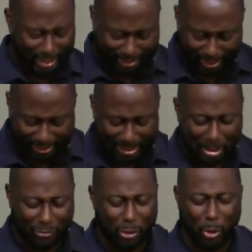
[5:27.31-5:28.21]
Listen, some
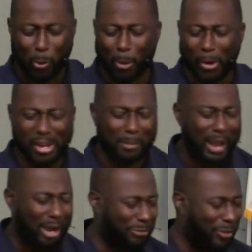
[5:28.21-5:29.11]
of you are worried about